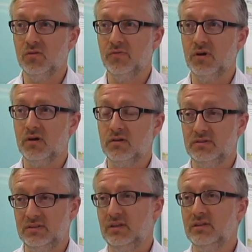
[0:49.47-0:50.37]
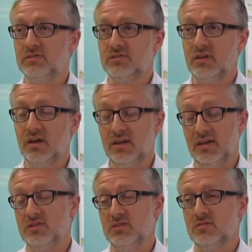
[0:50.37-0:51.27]
all of our dealers
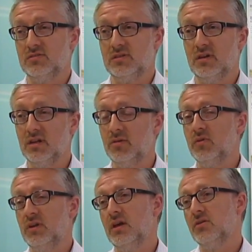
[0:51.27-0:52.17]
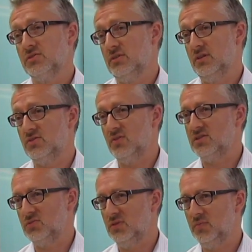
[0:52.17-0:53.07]
and agents and anybody else that
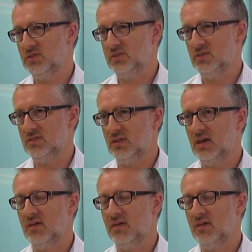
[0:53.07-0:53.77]
interacts with the business,